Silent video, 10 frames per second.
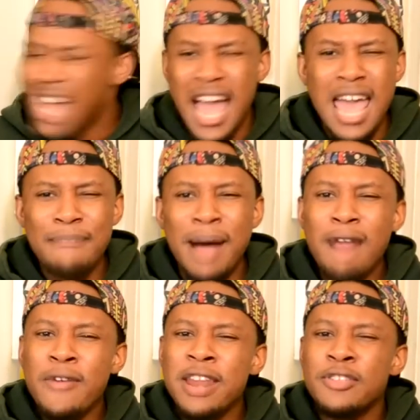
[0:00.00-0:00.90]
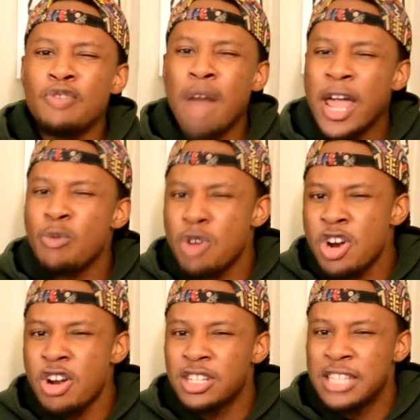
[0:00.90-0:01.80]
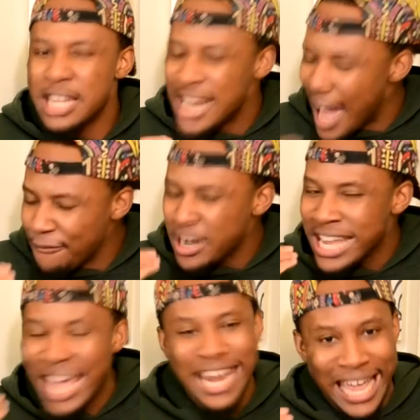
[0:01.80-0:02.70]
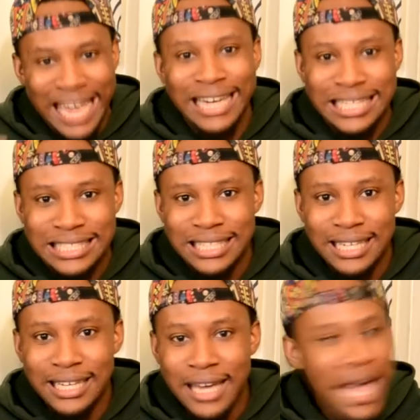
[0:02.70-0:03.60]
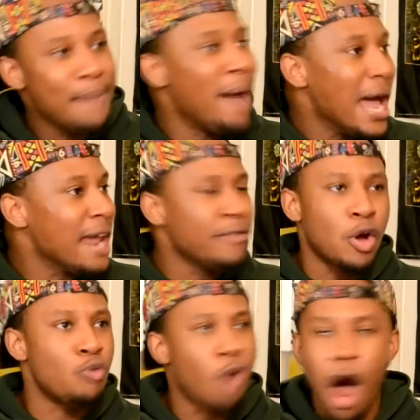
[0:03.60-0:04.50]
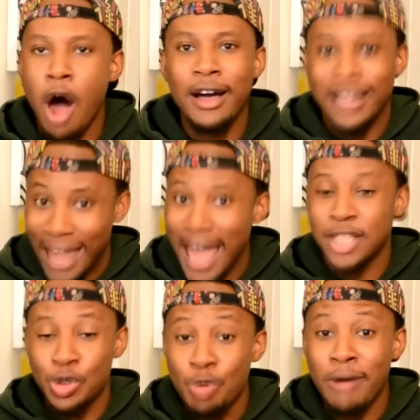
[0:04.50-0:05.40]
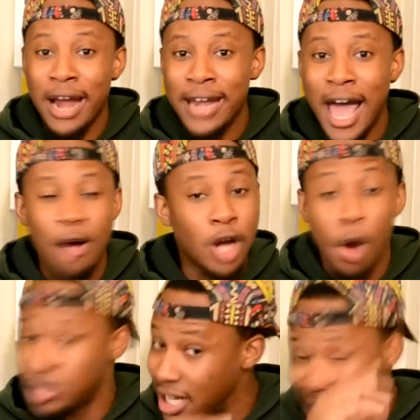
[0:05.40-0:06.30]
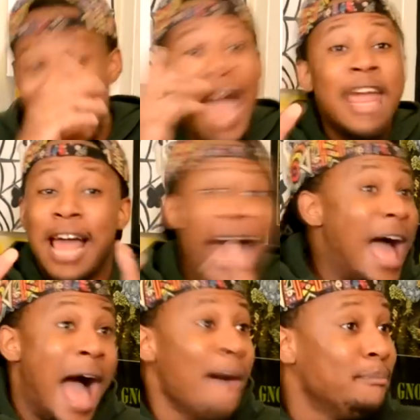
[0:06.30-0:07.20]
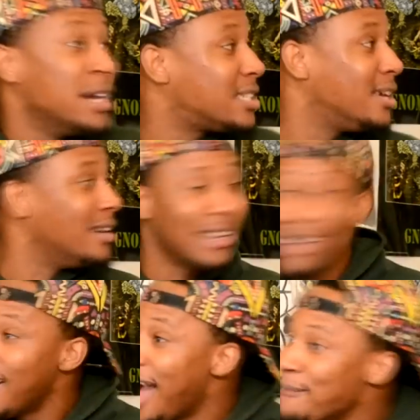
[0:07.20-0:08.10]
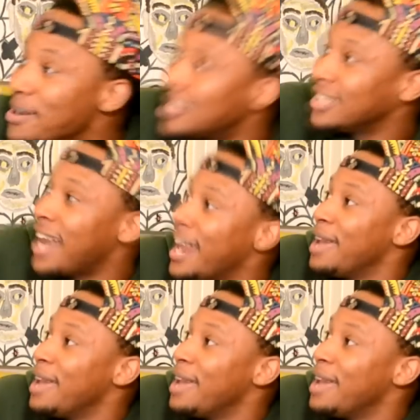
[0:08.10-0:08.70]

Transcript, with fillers: A am I reading the right words? Did, did I forget English? Am I in the wrong classroom right now, coach? Because I, I, I must I must have got